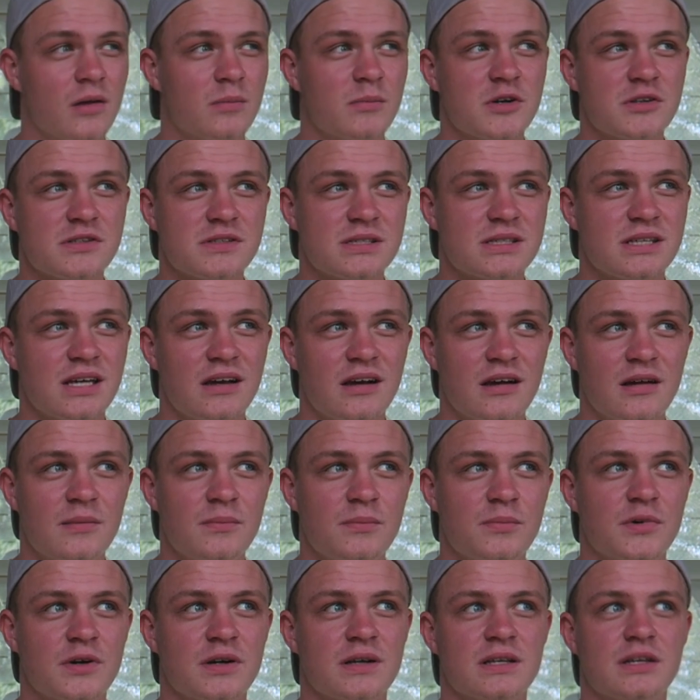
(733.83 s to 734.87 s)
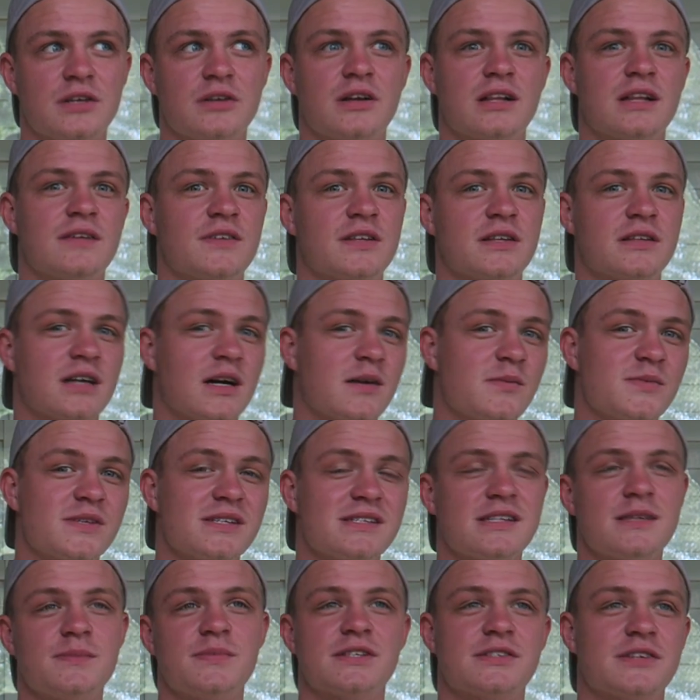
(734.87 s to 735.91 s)
most of the time, but, you know, I live at the top of
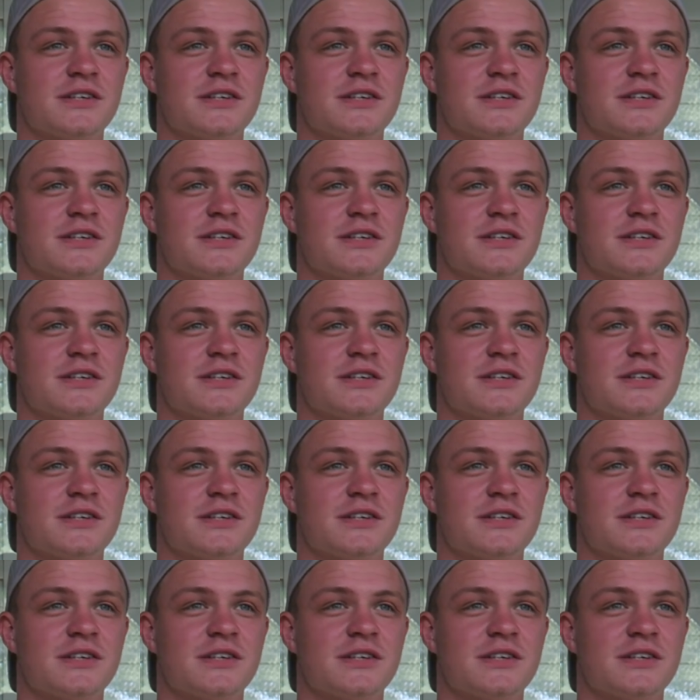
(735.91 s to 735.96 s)
Mississippi,